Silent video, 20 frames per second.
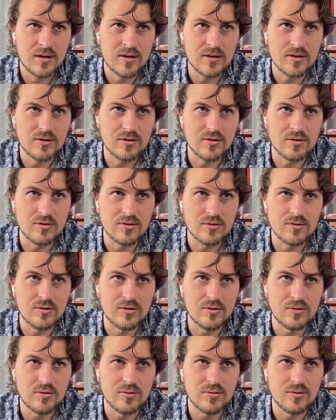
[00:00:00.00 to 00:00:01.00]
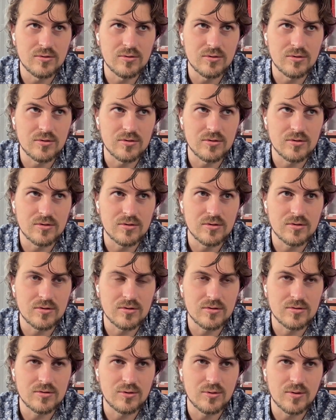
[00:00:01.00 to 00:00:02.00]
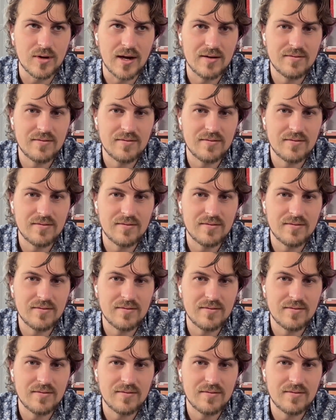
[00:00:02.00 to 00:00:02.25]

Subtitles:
you have